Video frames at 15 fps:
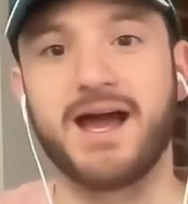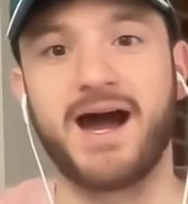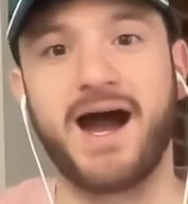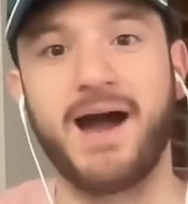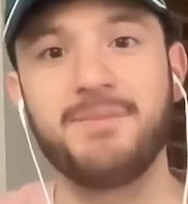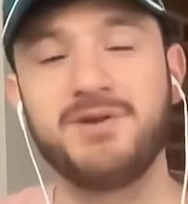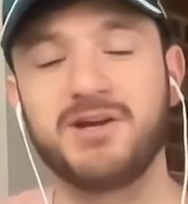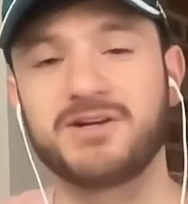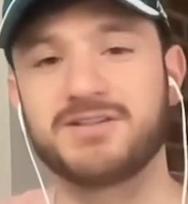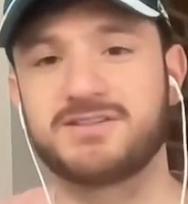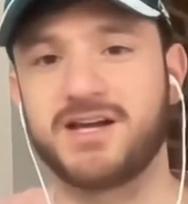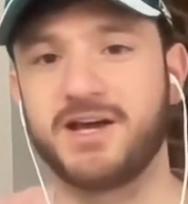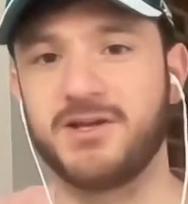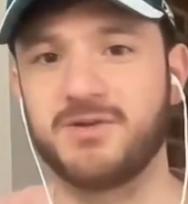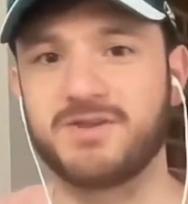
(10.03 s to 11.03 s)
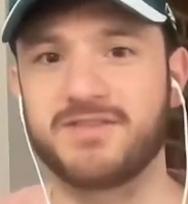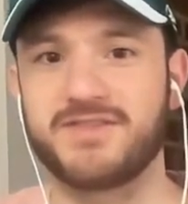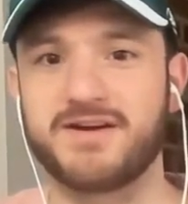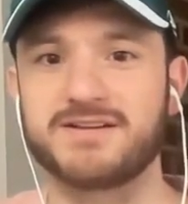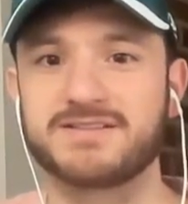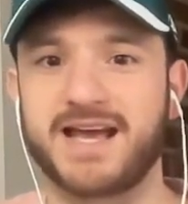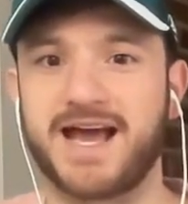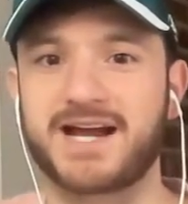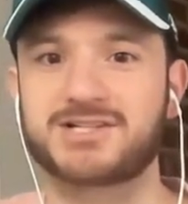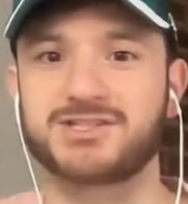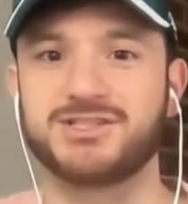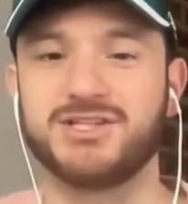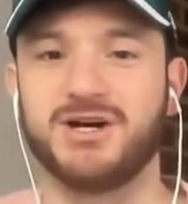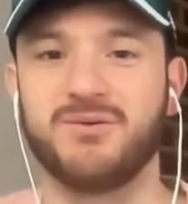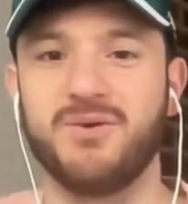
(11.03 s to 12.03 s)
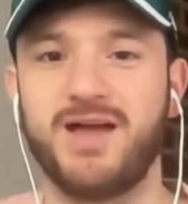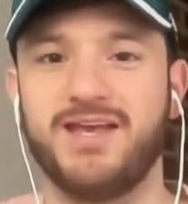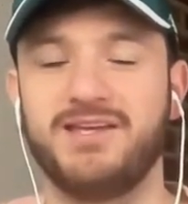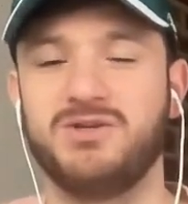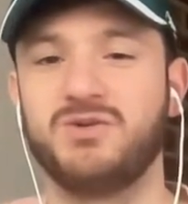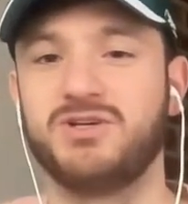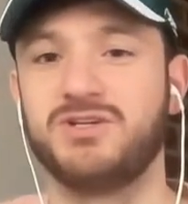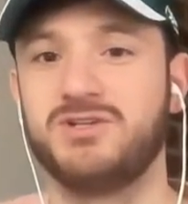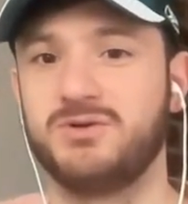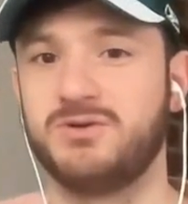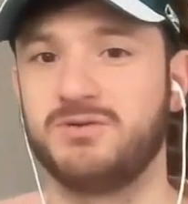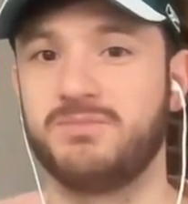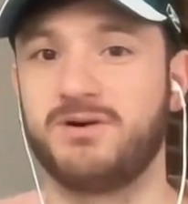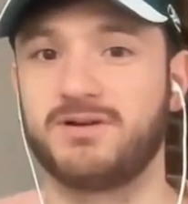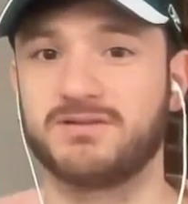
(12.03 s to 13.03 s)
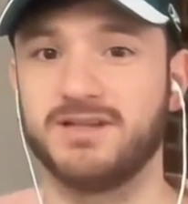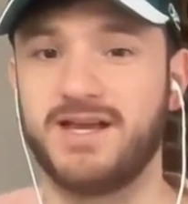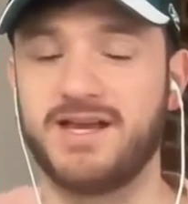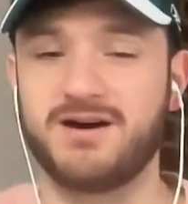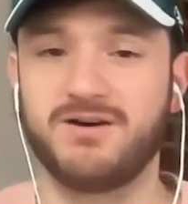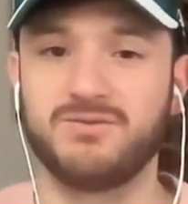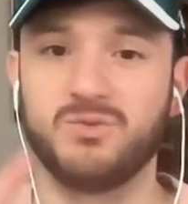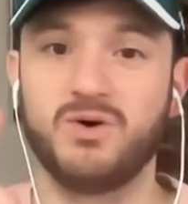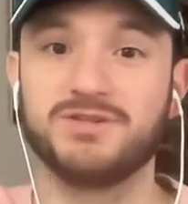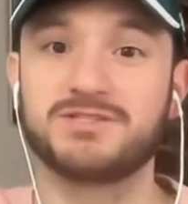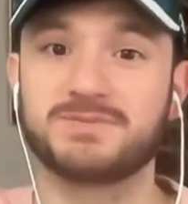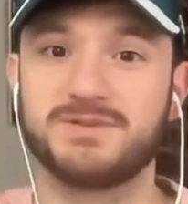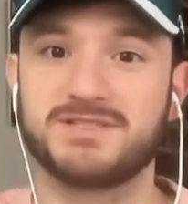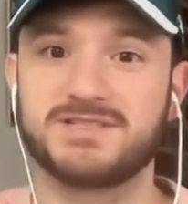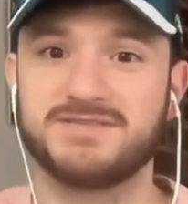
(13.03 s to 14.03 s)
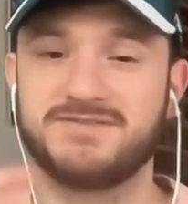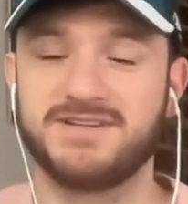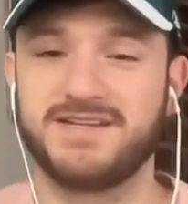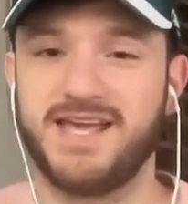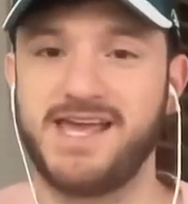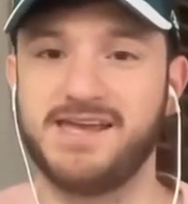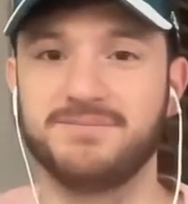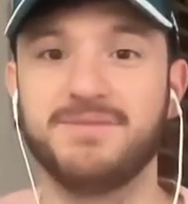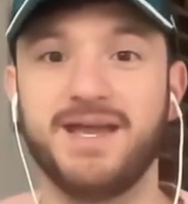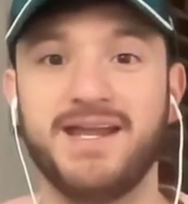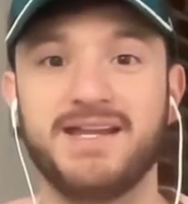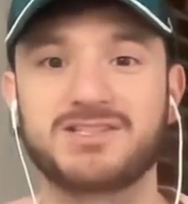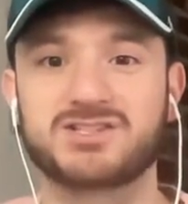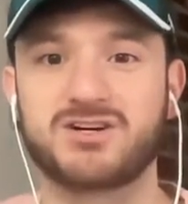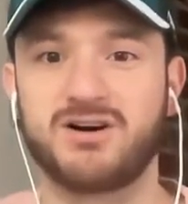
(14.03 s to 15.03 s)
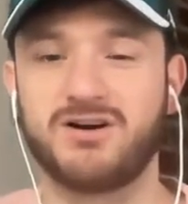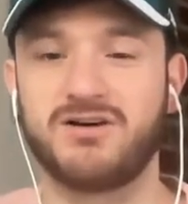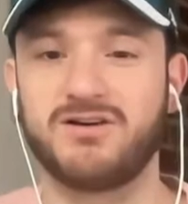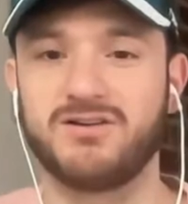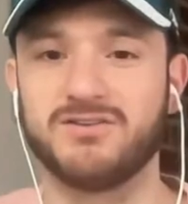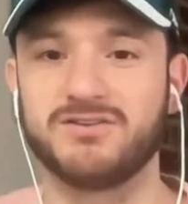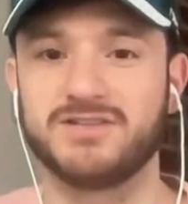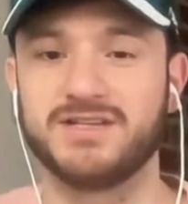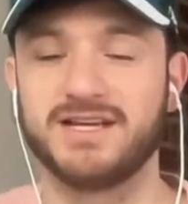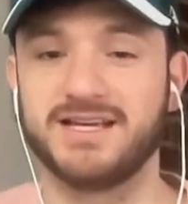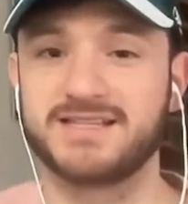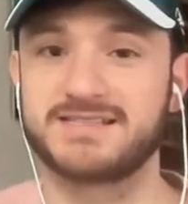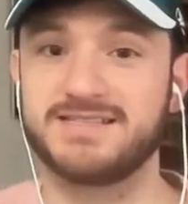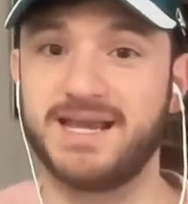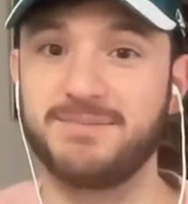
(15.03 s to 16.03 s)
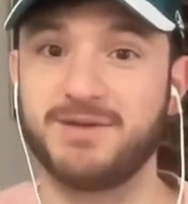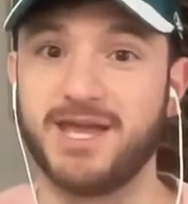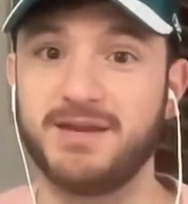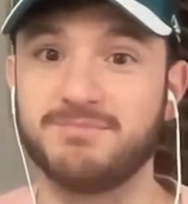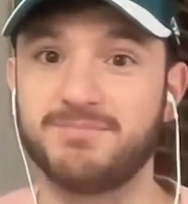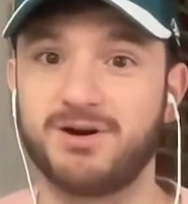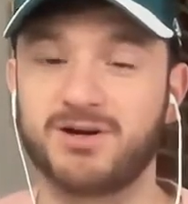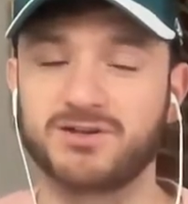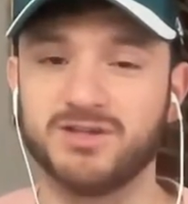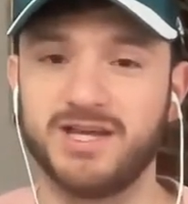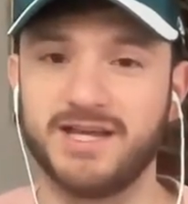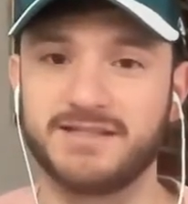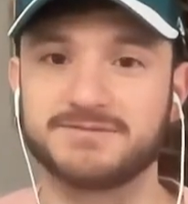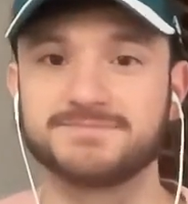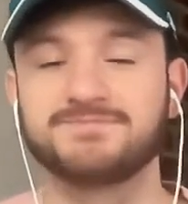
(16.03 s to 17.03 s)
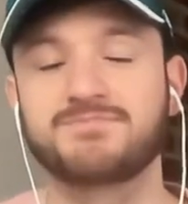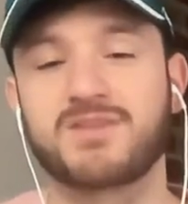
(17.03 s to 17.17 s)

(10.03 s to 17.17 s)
I'm here to tell you that there's actually a way you could do a parlay on one specific game, and it's called a same-game parlay.